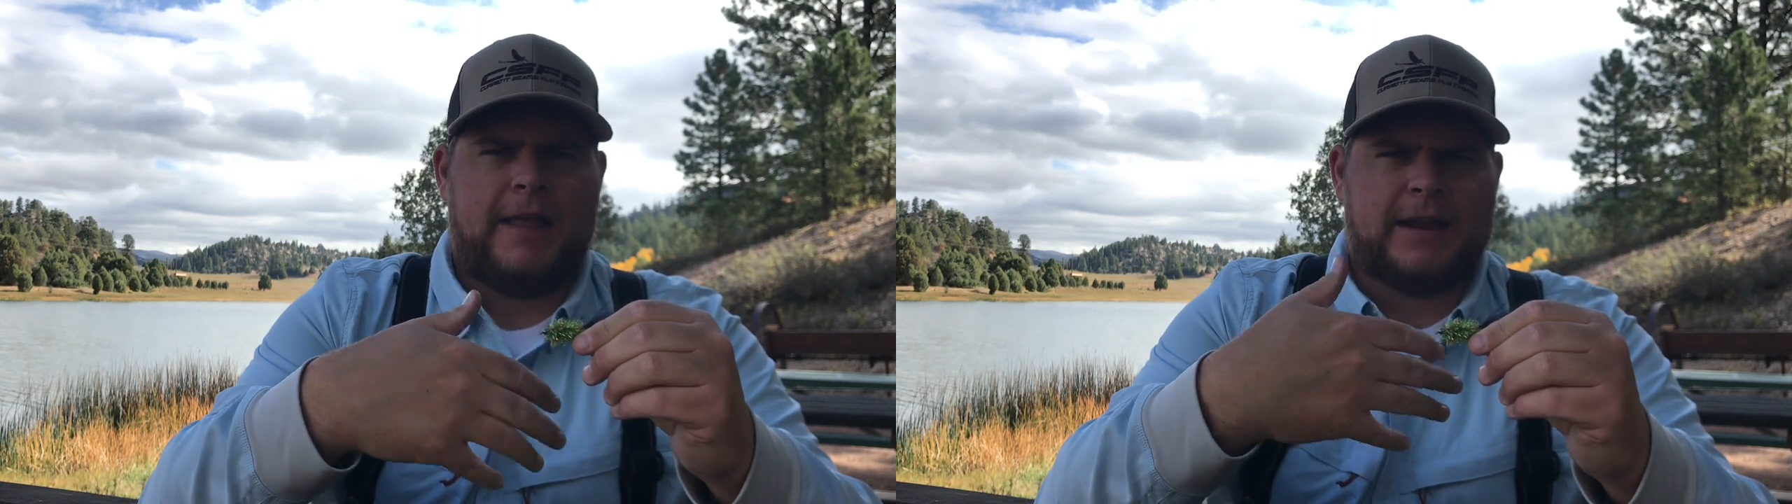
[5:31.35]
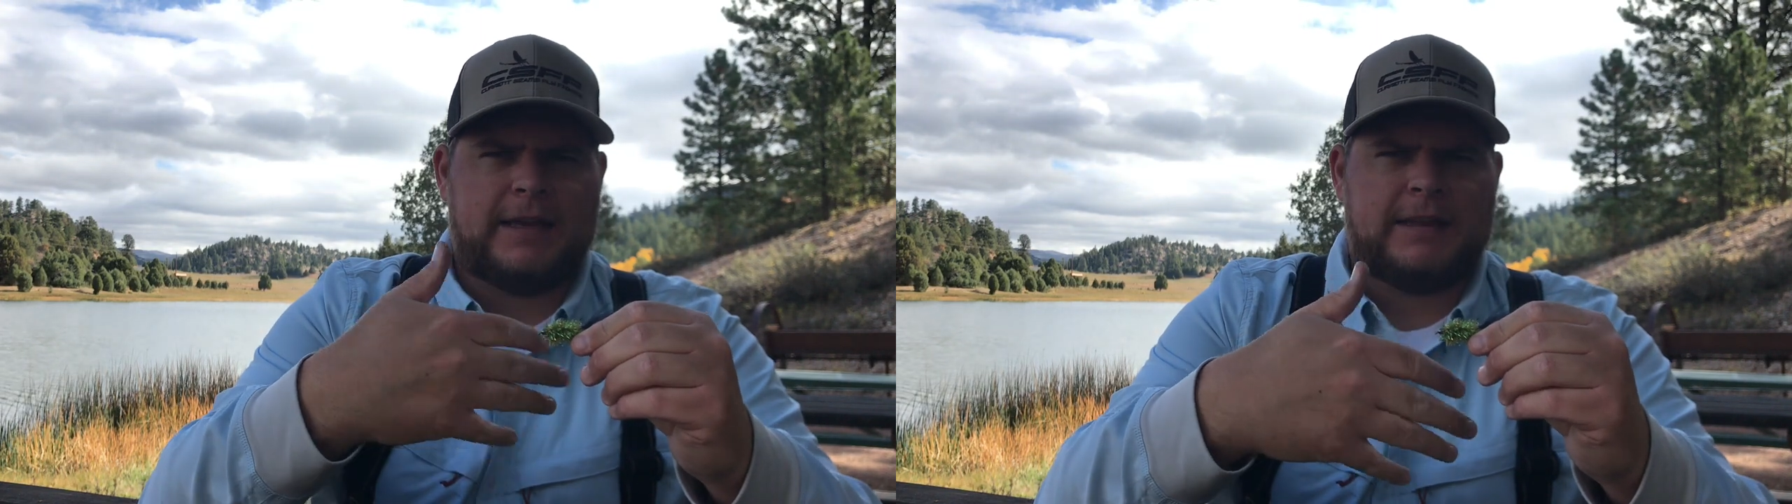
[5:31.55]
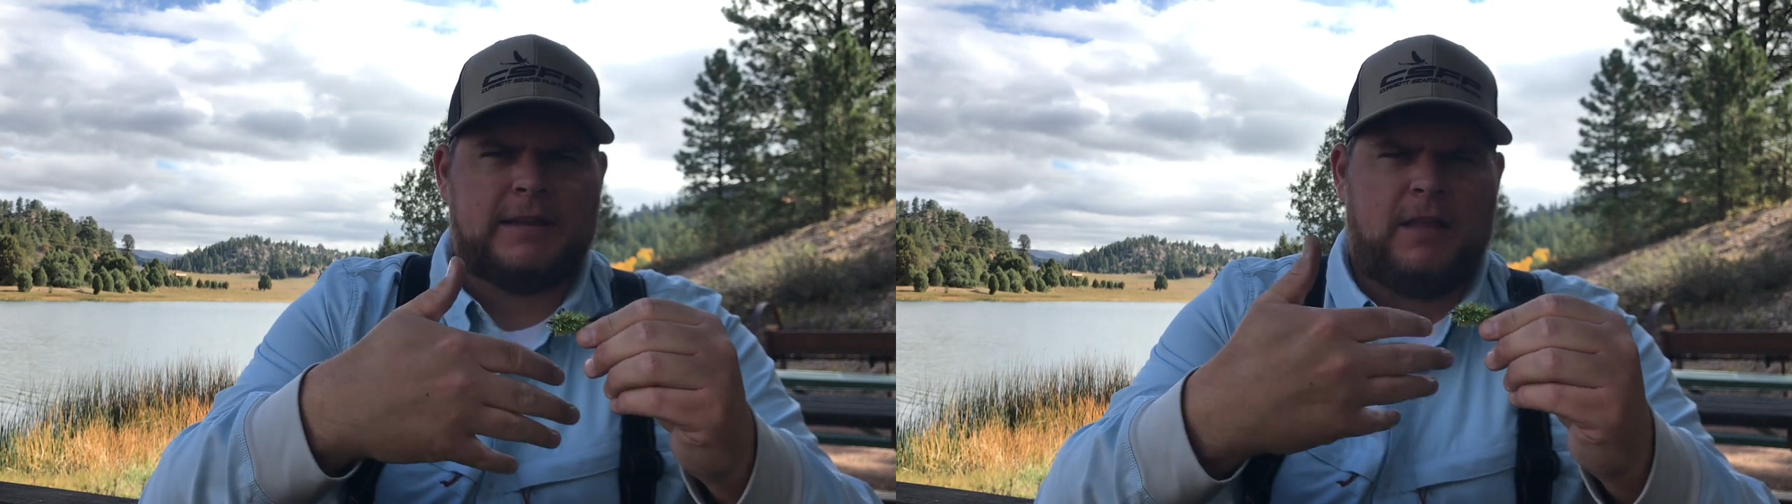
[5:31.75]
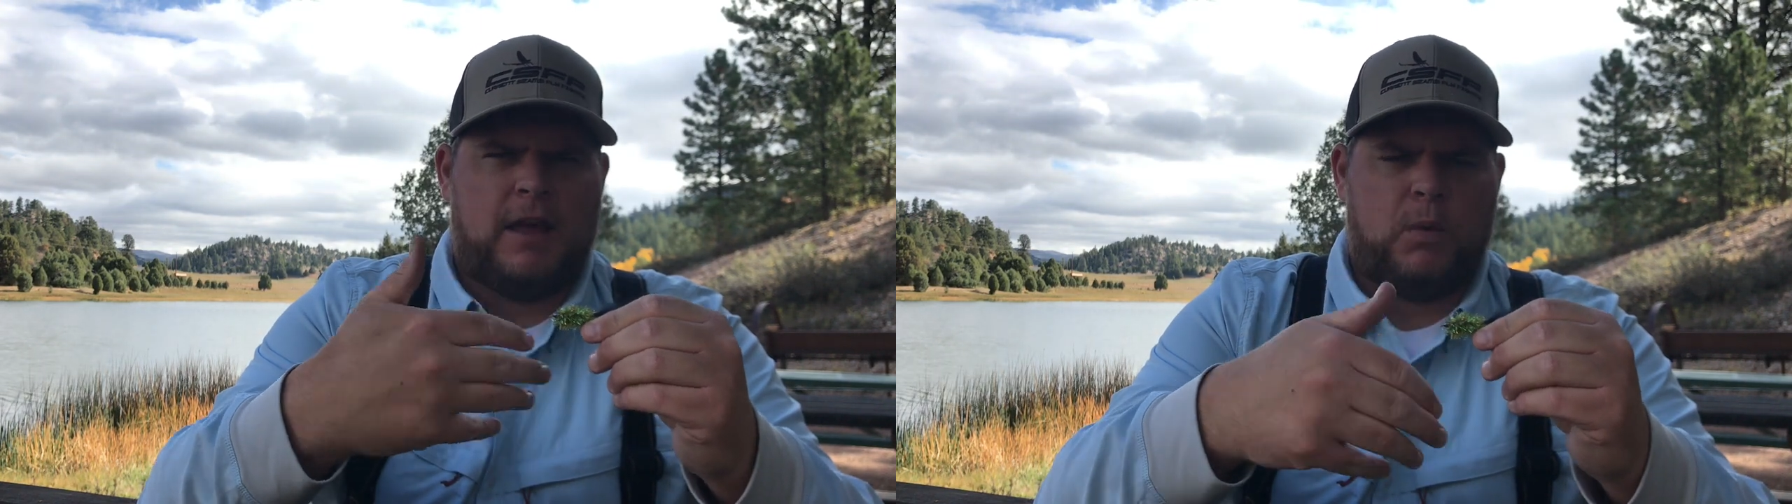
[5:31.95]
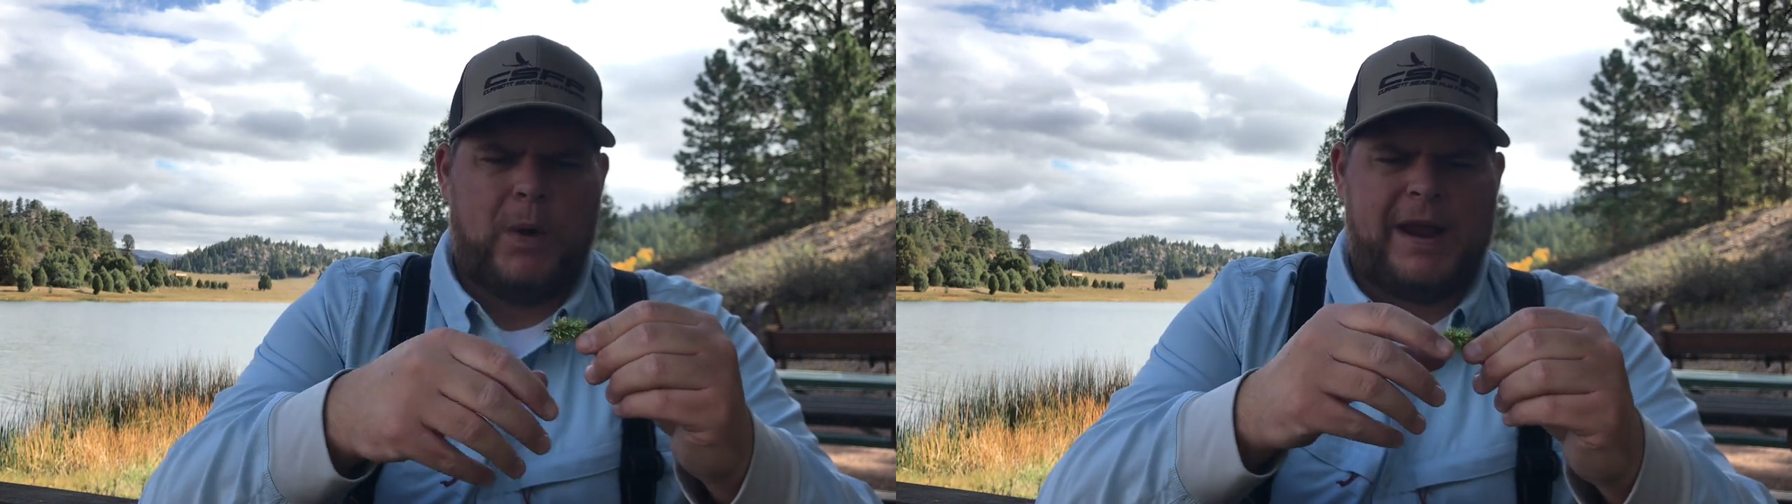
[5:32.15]
I like to get a
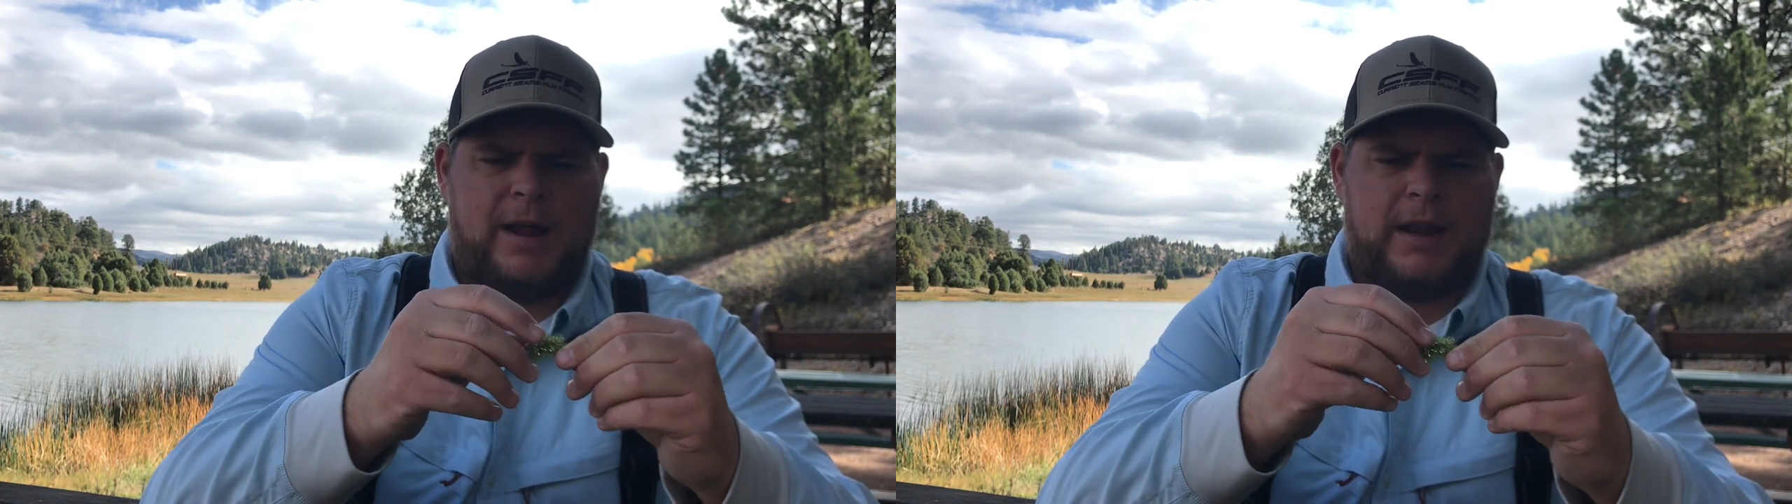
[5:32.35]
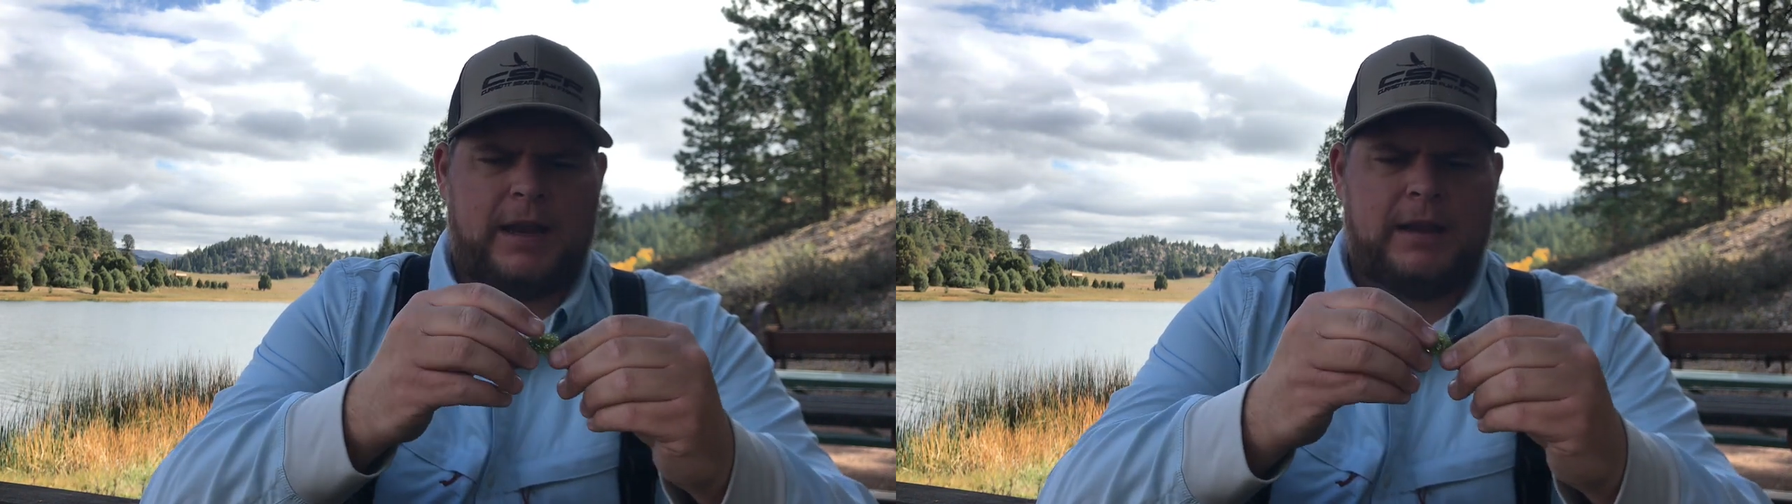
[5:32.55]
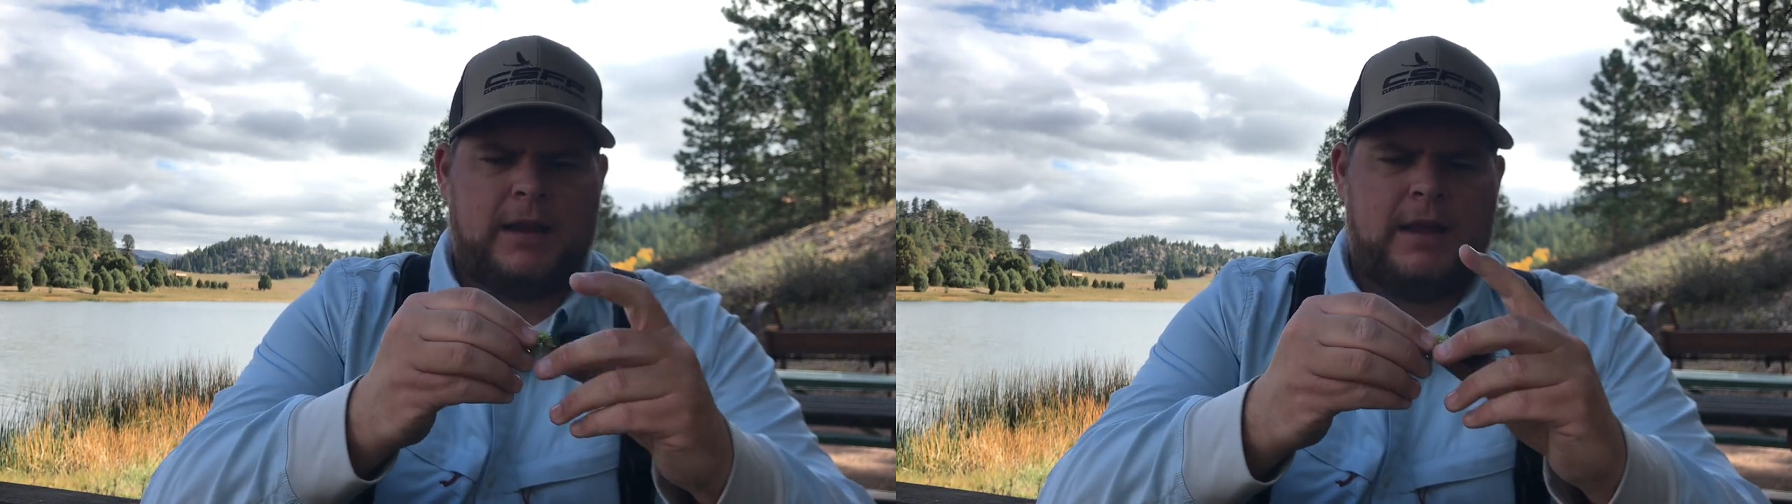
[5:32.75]
lot of weight on it.